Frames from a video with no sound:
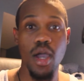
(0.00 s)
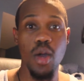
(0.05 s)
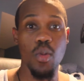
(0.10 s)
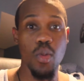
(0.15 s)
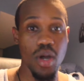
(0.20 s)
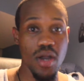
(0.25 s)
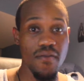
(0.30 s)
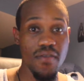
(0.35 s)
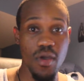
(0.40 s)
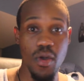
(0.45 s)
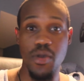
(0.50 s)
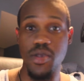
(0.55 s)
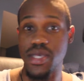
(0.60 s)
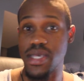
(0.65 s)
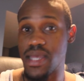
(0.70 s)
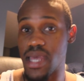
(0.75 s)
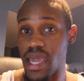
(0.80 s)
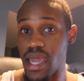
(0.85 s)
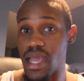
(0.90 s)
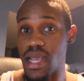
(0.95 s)
One of
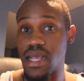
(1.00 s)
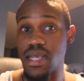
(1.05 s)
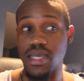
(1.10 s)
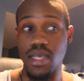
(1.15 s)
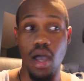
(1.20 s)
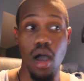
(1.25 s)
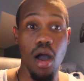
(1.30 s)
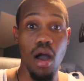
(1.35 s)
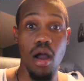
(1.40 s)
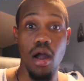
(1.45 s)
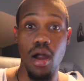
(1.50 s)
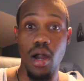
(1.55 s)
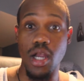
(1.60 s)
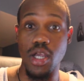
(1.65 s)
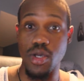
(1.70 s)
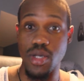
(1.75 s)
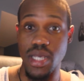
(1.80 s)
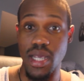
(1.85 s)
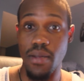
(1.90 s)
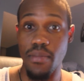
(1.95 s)
those things are
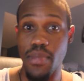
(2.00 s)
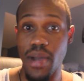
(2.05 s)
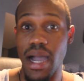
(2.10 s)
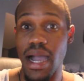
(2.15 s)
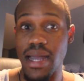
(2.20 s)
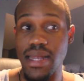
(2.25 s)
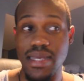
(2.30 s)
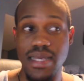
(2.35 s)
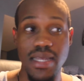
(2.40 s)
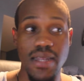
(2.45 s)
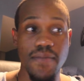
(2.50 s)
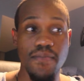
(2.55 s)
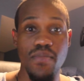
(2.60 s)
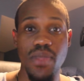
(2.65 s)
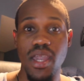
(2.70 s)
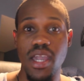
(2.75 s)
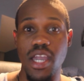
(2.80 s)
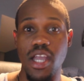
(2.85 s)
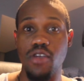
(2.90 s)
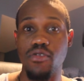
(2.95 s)
using bots and
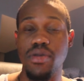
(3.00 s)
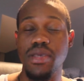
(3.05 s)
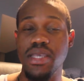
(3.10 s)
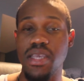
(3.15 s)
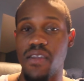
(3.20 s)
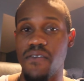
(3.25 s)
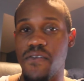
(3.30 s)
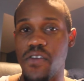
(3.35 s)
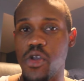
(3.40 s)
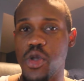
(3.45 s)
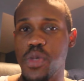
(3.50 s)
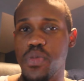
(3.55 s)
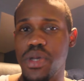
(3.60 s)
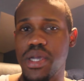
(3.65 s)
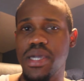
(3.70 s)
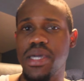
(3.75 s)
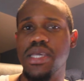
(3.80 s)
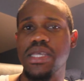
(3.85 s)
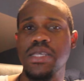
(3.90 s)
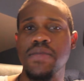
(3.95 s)
increasing views,
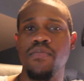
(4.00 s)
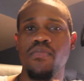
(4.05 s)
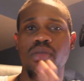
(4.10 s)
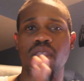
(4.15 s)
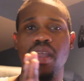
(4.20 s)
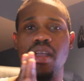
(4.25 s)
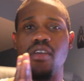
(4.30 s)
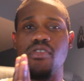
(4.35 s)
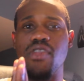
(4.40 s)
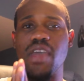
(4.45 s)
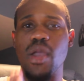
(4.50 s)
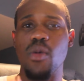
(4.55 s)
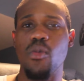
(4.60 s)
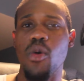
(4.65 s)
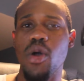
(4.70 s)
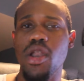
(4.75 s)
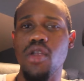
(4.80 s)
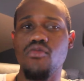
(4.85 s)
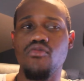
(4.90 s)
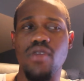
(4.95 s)
because they
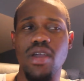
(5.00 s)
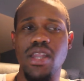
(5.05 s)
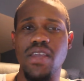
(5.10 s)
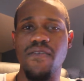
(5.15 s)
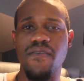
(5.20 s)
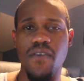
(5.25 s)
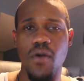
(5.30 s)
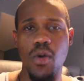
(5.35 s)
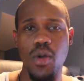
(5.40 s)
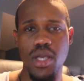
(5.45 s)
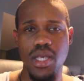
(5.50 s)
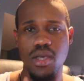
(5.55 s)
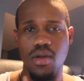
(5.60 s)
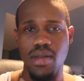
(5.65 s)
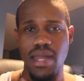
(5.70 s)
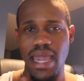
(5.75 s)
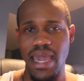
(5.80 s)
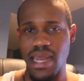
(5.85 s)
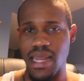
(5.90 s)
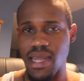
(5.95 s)
want to really focus
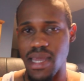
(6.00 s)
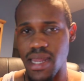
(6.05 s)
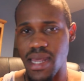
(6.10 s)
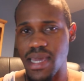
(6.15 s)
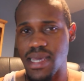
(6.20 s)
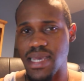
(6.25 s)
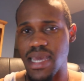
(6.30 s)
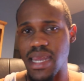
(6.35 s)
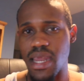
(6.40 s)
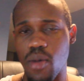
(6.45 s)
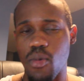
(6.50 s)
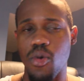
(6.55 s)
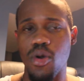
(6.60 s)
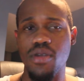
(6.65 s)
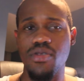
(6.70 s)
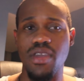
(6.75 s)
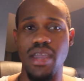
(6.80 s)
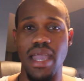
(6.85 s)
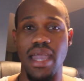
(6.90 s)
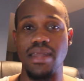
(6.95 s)
on analytics, they
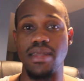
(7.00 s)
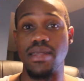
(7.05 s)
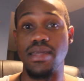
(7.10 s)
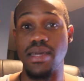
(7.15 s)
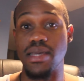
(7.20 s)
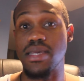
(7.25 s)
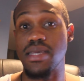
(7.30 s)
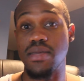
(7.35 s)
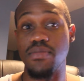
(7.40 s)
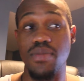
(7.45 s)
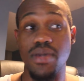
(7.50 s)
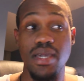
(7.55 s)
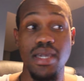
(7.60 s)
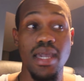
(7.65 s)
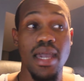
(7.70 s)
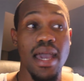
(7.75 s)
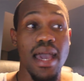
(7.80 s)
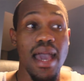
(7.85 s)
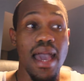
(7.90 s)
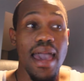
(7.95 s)
want the analytics to
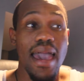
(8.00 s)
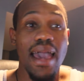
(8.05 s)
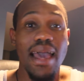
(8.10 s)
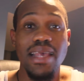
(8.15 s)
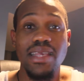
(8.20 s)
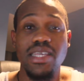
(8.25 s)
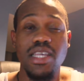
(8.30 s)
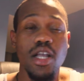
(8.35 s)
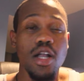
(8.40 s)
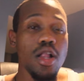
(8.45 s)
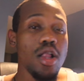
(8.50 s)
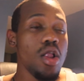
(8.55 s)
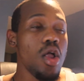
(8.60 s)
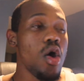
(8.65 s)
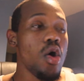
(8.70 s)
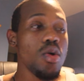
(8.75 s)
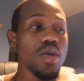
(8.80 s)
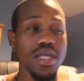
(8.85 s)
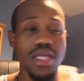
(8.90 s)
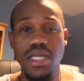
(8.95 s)
be as
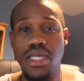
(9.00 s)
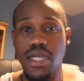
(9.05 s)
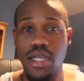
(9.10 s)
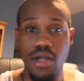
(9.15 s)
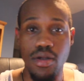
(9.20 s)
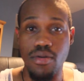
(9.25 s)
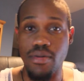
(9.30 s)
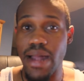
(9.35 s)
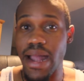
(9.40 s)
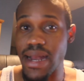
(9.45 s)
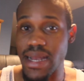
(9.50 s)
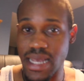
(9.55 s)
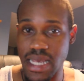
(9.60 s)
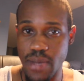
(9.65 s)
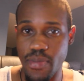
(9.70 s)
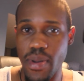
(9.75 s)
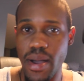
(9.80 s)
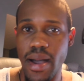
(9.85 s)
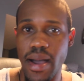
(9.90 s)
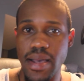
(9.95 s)
close to correct
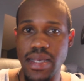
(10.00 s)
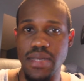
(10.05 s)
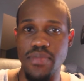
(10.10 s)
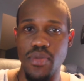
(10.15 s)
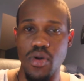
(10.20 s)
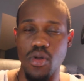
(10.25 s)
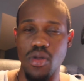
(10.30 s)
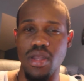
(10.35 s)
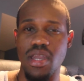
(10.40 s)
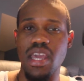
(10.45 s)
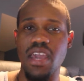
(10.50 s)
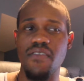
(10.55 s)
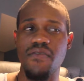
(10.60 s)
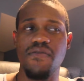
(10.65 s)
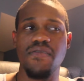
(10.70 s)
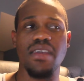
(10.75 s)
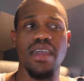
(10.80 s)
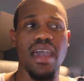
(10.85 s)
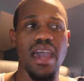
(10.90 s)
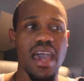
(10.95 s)
as possible. And
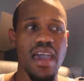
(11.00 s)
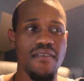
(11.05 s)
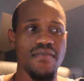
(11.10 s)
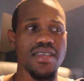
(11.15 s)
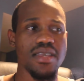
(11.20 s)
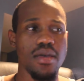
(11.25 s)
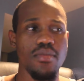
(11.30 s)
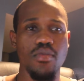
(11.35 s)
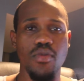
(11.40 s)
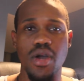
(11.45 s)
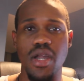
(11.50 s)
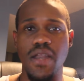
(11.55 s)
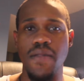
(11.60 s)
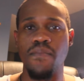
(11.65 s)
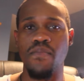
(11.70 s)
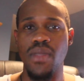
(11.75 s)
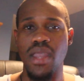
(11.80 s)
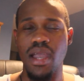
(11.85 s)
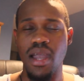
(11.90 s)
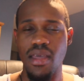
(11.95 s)
if they have someone
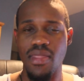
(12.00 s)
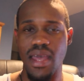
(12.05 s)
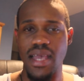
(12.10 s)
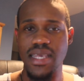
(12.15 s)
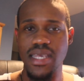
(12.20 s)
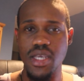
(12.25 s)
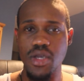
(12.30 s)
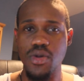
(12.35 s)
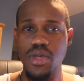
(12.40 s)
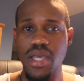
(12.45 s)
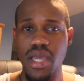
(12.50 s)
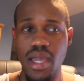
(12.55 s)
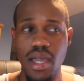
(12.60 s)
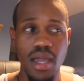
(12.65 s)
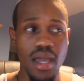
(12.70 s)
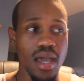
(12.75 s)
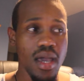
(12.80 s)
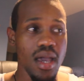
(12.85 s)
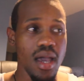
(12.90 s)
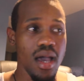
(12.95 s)
that's
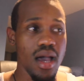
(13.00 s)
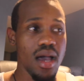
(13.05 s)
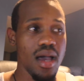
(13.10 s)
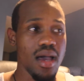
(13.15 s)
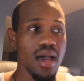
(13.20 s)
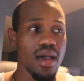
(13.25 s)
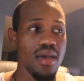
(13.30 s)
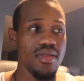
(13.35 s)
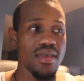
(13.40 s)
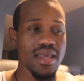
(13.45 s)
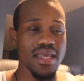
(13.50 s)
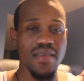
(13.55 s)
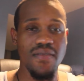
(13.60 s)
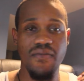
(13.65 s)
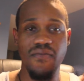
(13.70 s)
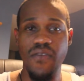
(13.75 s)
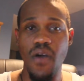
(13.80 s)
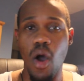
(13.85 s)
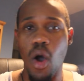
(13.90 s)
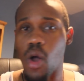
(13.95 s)
using this
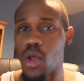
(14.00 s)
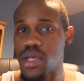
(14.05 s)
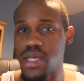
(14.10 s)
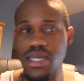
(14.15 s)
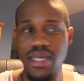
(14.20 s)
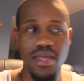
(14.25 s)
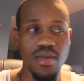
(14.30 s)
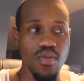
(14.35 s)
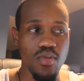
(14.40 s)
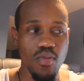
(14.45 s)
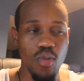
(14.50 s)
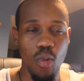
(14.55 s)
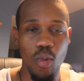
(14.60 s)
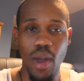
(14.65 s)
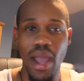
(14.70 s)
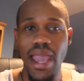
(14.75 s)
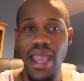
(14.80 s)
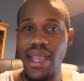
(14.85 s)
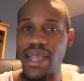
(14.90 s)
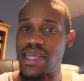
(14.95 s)
false
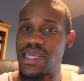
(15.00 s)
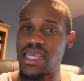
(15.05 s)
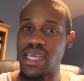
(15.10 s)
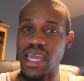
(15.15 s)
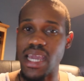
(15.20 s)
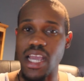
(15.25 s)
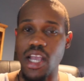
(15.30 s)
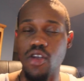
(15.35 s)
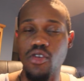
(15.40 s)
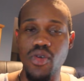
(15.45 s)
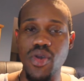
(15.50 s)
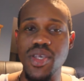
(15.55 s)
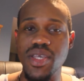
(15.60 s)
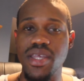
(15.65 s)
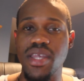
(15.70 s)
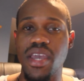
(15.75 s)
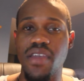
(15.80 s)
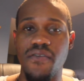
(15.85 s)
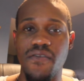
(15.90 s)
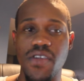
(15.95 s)
way to
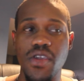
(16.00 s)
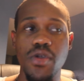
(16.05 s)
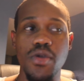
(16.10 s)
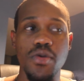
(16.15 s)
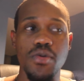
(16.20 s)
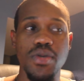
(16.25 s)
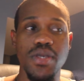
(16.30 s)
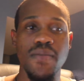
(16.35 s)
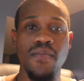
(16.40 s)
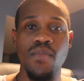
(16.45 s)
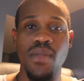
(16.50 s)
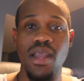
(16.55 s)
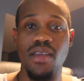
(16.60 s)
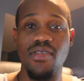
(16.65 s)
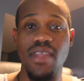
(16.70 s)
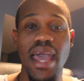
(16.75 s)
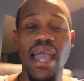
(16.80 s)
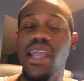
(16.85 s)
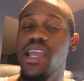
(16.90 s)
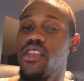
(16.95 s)
increase their views,
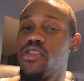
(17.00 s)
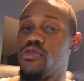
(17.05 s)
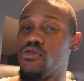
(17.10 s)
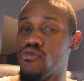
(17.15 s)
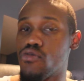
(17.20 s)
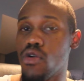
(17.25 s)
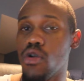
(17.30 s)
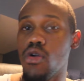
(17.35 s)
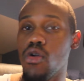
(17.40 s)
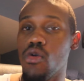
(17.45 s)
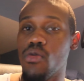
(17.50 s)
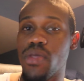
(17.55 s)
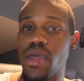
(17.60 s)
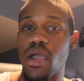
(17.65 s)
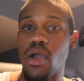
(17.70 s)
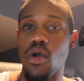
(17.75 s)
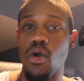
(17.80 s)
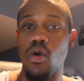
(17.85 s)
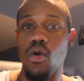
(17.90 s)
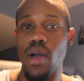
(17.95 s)
that could throw
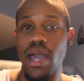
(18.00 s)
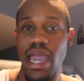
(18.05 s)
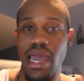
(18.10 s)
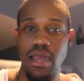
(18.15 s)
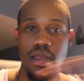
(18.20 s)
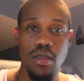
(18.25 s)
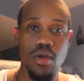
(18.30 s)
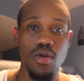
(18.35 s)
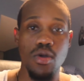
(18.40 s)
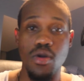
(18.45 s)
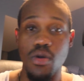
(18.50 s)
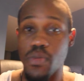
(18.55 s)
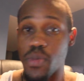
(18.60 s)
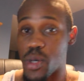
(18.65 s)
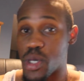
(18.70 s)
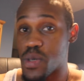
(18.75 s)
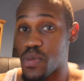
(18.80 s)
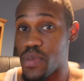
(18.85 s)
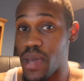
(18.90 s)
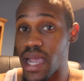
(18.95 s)
their whole analytical
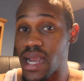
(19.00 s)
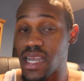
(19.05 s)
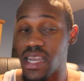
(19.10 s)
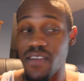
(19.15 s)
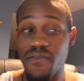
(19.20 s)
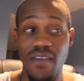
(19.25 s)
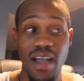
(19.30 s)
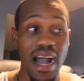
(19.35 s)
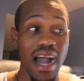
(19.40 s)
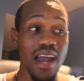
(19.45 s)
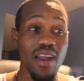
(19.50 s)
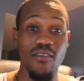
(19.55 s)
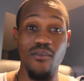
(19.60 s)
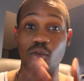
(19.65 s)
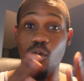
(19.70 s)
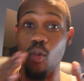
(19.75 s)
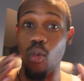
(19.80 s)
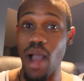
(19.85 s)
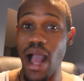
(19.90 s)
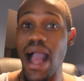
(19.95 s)
perspective out
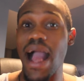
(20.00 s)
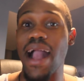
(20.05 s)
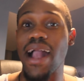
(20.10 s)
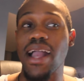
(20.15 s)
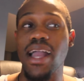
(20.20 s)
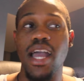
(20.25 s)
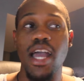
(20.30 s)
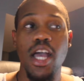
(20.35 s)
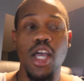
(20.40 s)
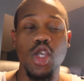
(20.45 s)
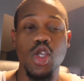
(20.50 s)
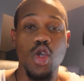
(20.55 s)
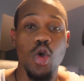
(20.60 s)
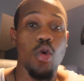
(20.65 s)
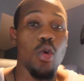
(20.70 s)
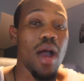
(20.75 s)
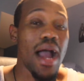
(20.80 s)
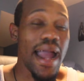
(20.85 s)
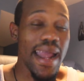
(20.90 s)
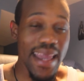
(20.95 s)
of whack.
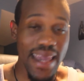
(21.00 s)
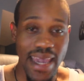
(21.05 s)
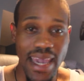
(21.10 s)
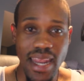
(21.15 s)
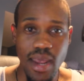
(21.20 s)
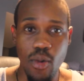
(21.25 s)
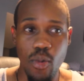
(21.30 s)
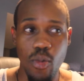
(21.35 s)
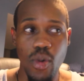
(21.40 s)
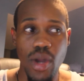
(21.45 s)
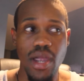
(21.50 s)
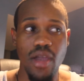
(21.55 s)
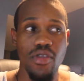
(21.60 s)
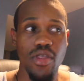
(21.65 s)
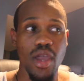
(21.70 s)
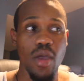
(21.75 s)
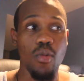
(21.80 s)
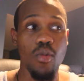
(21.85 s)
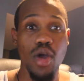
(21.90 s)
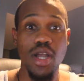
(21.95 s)
So I get it, where
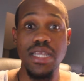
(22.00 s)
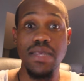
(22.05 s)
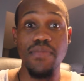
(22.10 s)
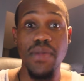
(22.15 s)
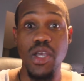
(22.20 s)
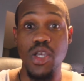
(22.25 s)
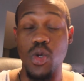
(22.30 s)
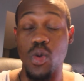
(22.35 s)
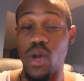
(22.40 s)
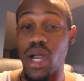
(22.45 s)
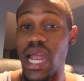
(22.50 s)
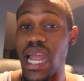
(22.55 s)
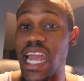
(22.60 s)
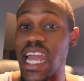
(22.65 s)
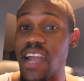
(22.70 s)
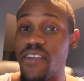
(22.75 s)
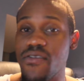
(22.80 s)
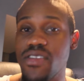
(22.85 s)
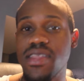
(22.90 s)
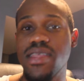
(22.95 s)
they want to make sure
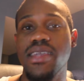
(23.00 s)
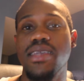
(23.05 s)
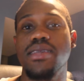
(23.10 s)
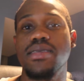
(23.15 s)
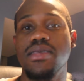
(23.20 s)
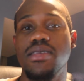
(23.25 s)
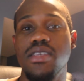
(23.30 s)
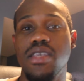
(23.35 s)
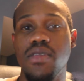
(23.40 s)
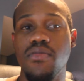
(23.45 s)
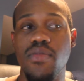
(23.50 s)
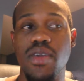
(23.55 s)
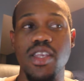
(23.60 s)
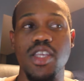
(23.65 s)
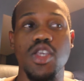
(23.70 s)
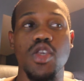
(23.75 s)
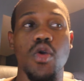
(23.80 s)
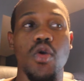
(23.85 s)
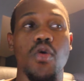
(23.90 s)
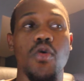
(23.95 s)
everything is legitimate
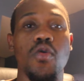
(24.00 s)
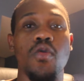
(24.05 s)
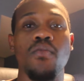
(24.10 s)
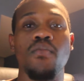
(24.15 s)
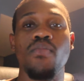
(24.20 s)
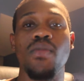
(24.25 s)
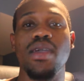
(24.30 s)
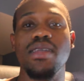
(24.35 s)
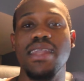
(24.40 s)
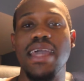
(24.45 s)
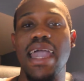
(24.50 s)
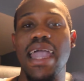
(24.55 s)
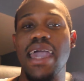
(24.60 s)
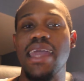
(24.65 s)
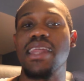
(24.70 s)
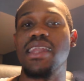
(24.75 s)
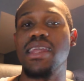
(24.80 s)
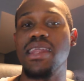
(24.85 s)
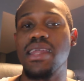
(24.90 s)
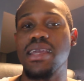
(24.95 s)
so the
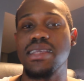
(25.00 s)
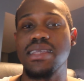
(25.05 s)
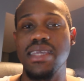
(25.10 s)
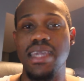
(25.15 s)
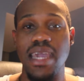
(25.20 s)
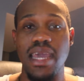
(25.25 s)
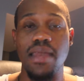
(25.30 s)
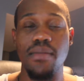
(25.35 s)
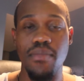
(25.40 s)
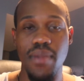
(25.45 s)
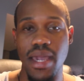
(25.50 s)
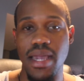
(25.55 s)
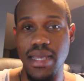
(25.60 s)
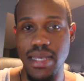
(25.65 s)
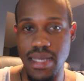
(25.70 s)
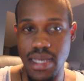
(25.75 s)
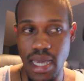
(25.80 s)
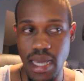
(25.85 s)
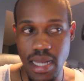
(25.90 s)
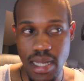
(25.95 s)
analytics can make
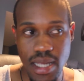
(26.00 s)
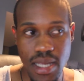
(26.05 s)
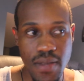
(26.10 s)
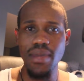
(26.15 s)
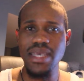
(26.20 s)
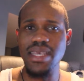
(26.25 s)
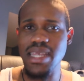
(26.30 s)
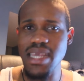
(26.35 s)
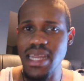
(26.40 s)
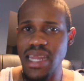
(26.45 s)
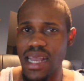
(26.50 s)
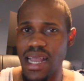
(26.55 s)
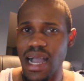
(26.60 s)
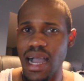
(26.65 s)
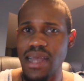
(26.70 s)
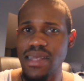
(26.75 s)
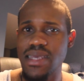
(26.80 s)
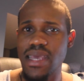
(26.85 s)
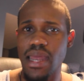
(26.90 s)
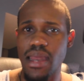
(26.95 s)
sense. Misleading
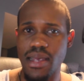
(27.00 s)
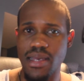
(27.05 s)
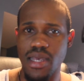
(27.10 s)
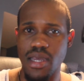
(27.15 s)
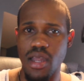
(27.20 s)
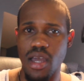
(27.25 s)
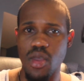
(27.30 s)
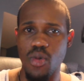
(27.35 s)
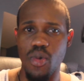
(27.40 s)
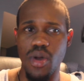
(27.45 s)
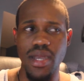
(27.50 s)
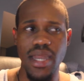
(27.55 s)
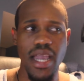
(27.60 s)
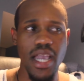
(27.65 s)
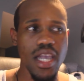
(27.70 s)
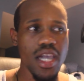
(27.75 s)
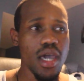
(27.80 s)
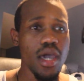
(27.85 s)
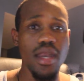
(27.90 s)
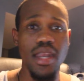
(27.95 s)
content is another one
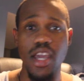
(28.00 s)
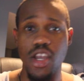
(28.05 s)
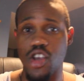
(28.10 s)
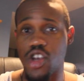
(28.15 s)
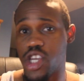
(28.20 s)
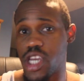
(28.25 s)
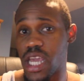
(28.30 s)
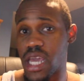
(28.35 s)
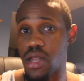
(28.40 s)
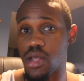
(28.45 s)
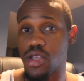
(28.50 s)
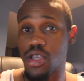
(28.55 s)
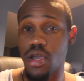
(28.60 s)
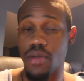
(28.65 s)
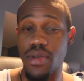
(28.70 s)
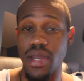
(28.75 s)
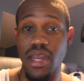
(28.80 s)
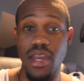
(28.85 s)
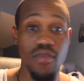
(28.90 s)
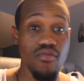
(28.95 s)
that could get your channel
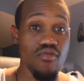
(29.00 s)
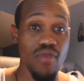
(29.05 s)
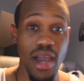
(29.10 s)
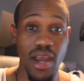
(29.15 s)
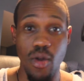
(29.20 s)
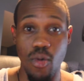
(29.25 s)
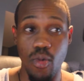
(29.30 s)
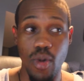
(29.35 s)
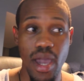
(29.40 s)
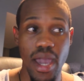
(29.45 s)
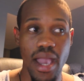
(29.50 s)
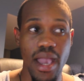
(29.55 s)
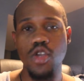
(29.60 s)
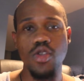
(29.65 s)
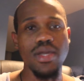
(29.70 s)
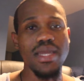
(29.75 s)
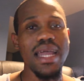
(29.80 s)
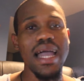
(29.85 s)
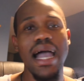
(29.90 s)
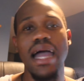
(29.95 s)
terminated right away.
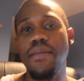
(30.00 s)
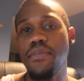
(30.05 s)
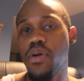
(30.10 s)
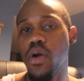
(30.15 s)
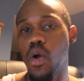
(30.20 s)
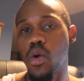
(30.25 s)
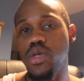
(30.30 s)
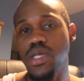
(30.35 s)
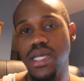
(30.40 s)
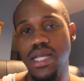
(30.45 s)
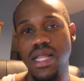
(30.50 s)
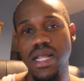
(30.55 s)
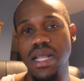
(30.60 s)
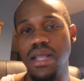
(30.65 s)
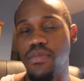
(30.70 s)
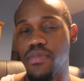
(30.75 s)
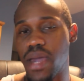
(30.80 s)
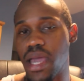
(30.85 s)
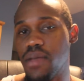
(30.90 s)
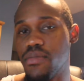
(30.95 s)
Do not post
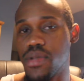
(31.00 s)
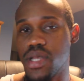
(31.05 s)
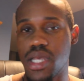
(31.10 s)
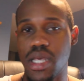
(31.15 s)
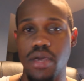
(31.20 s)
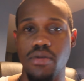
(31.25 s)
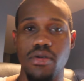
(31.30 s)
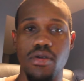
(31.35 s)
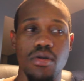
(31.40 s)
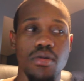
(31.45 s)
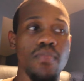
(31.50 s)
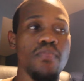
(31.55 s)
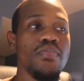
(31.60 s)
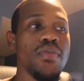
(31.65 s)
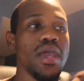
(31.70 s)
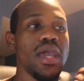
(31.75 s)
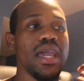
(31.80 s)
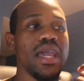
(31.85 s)
clickbait material.